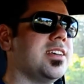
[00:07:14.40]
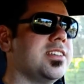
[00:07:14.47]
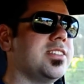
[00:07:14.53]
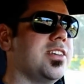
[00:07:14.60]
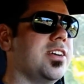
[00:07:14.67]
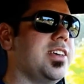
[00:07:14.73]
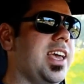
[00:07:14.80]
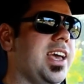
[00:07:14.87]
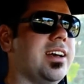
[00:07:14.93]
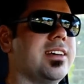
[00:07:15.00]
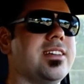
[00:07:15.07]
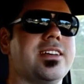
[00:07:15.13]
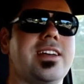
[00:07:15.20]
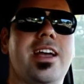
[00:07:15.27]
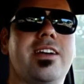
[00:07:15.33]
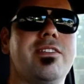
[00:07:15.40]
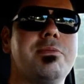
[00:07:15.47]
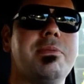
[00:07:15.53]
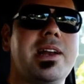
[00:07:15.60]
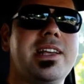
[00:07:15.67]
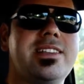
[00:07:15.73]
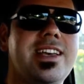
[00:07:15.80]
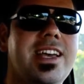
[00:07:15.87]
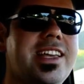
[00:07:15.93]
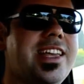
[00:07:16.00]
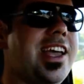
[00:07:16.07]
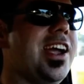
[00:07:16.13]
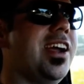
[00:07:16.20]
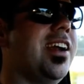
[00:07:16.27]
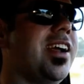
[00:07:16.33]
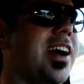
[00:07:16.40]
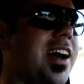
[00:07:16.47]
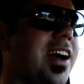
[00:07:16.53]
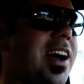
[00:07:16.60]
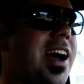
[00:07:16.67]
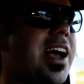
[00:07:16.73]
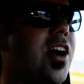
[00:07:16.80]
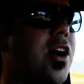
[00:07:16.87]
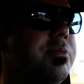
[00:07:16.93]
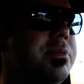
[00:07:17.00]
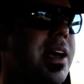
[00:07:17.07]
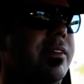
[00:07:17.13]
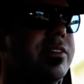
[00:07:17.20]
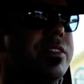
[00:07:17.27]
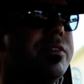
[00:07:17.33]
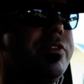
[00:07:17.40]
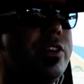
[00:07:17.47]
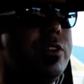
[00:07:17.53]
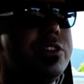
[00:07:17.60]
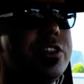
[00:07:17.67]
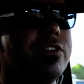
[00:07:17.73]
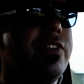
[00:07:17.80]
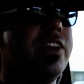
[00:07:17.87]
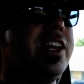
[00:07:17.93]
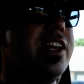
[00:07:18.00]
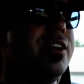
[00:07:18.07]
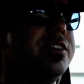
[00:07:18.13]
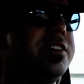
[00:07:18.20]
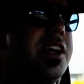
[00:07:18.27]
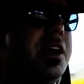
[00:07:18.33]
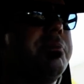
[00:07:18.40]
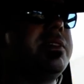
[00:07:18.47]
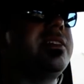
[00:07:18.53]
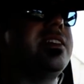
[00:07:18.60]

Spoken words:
so yeah, everybody take care. I hope to have some future videos up, as